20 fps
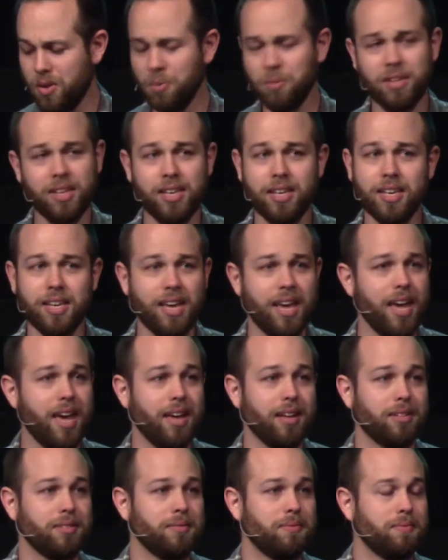Only he
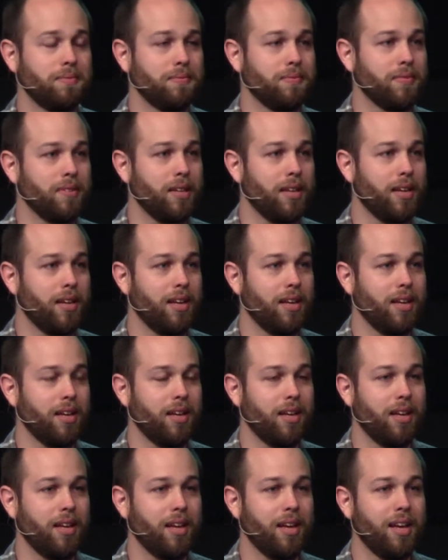can.
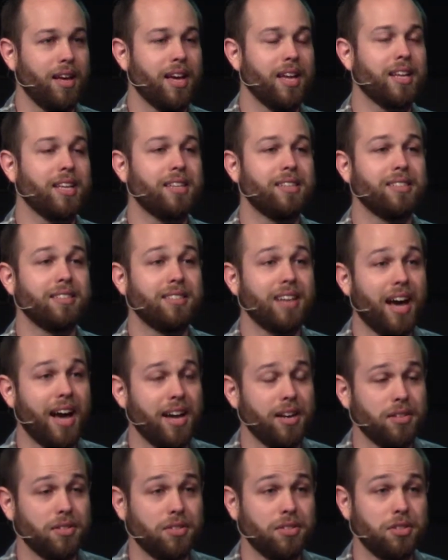And he
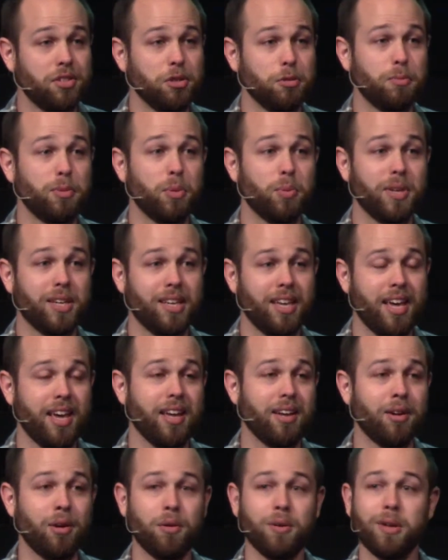desires to, but we
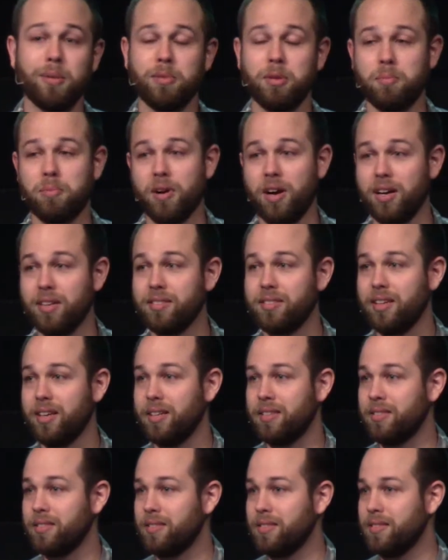can hold up the
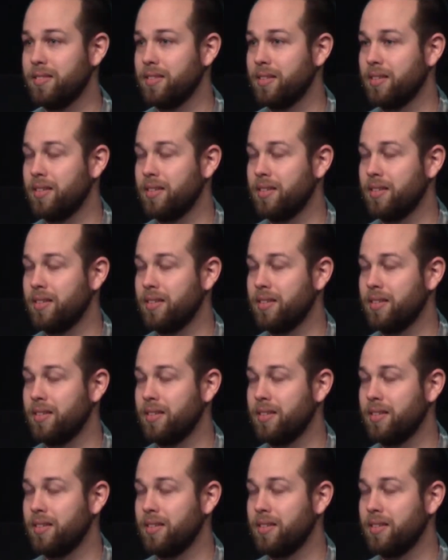process.